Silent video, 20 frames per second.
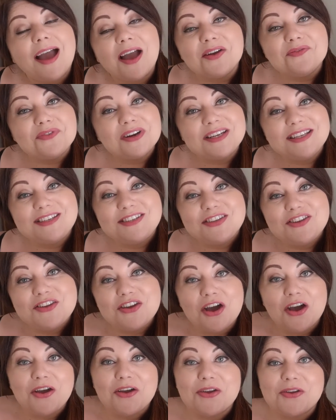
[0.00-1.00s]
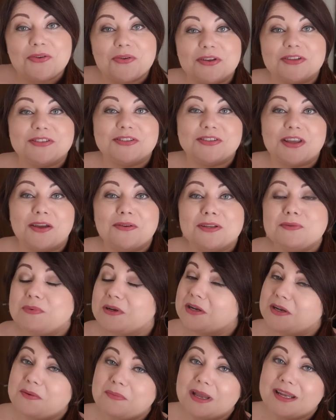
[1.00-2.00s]
I'm ready to go. So it's
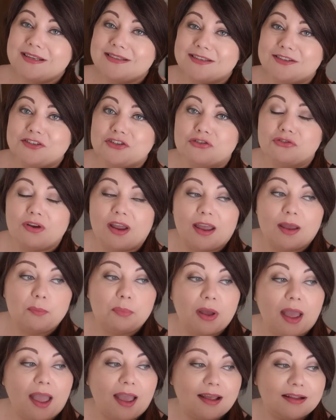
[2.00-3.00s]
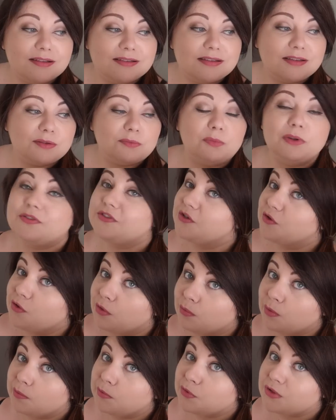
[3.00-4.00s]
been an amazing trip, and we've still
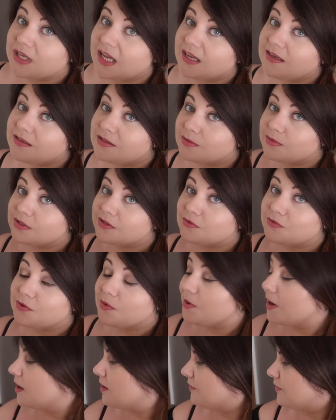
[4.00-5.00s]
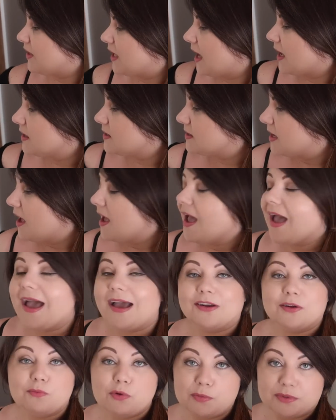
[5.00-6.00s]
got one more day, so it's not quite over yet.
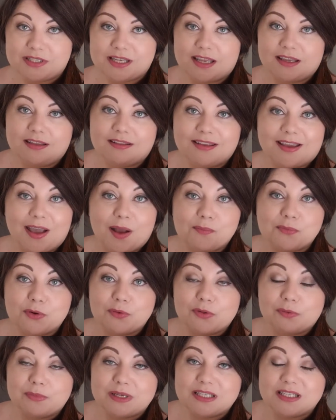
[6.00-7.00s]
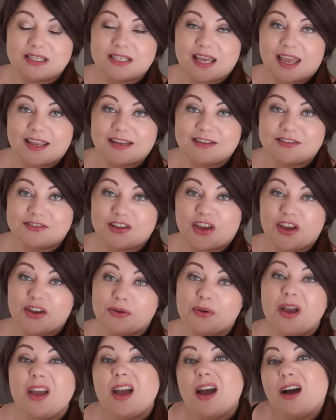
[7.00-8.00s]
And I will be taking the camera with me today,
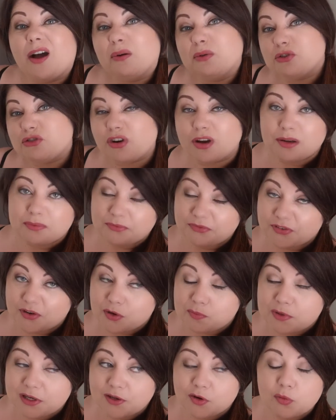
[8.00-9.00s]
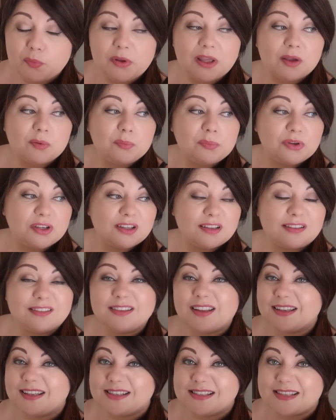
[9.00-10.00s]
so I will try and film a little bit,
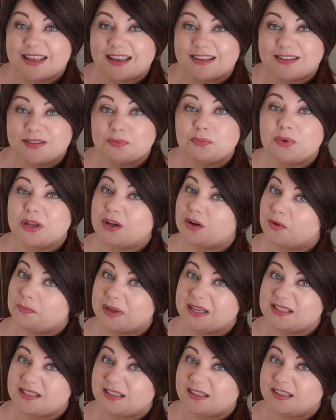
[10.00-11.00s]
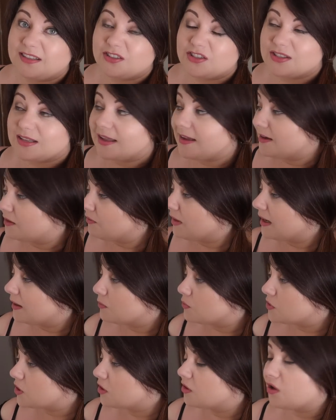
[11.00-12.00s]
but like I said, we are basically just laying
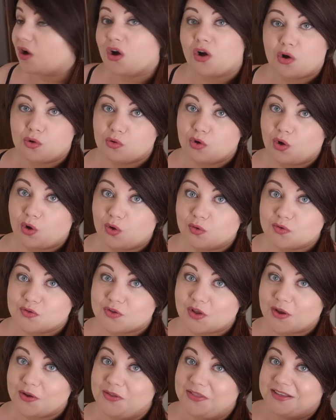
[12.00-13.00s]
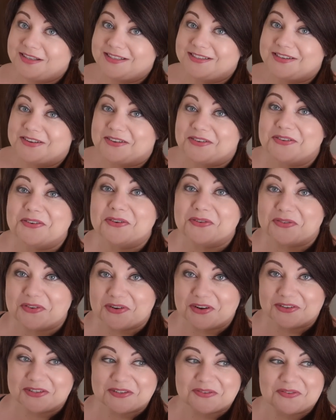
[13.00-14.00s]
around a whole lot, so not an
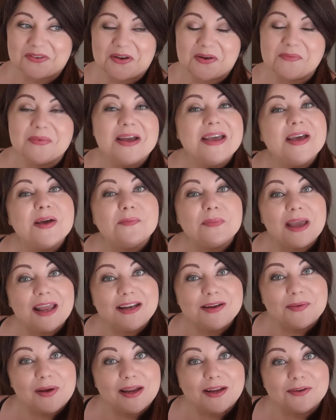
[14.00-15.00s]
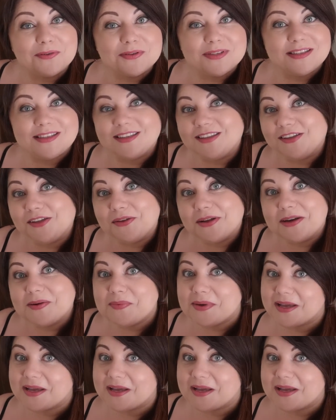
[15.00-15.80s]
awful lot to film. But anyway, I will see you in a